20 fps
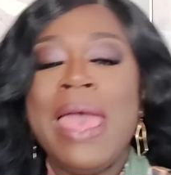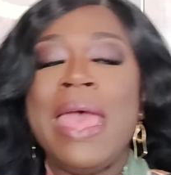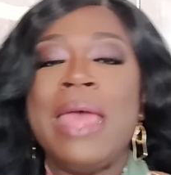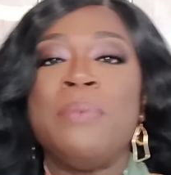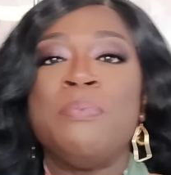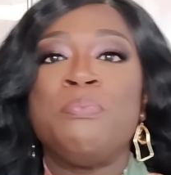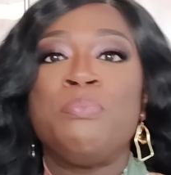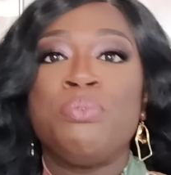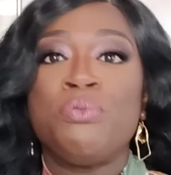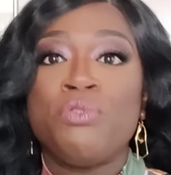
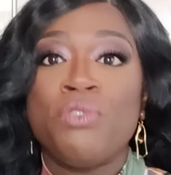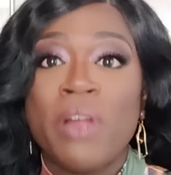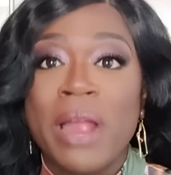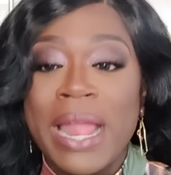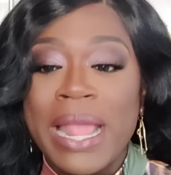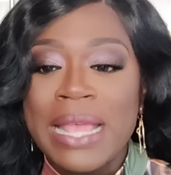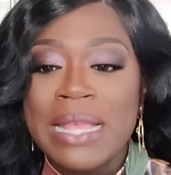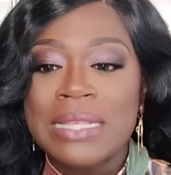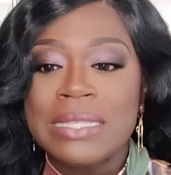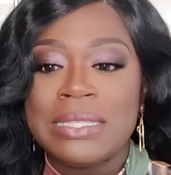and
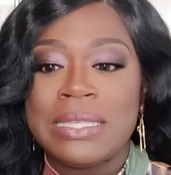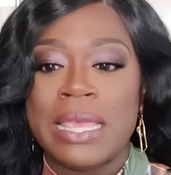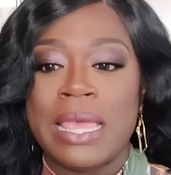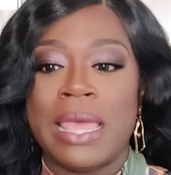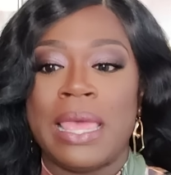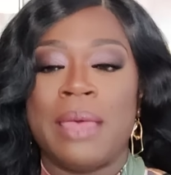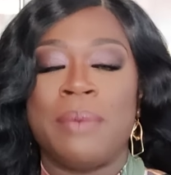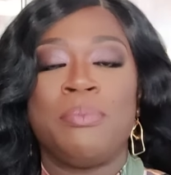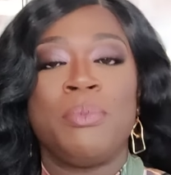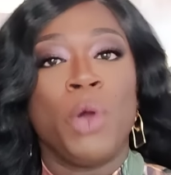brings
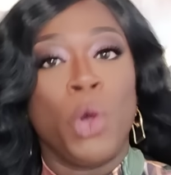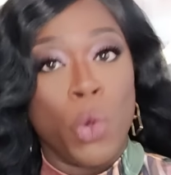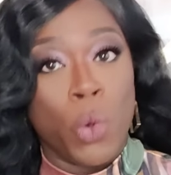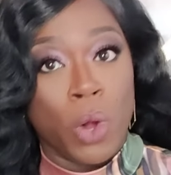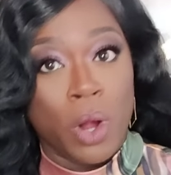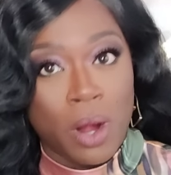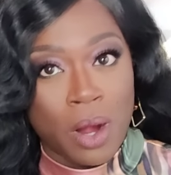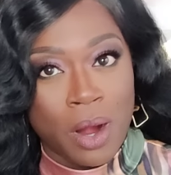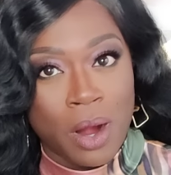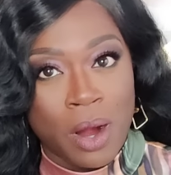him
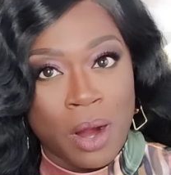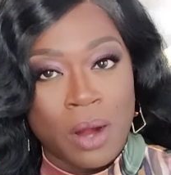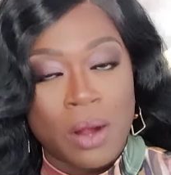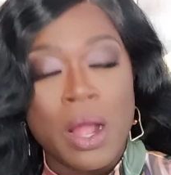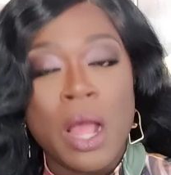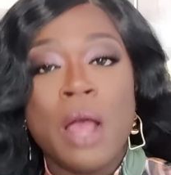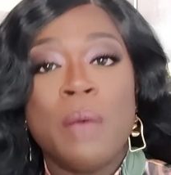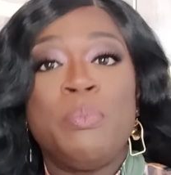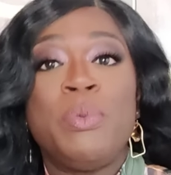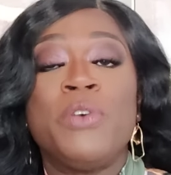or
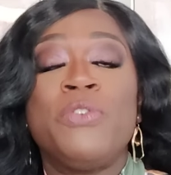her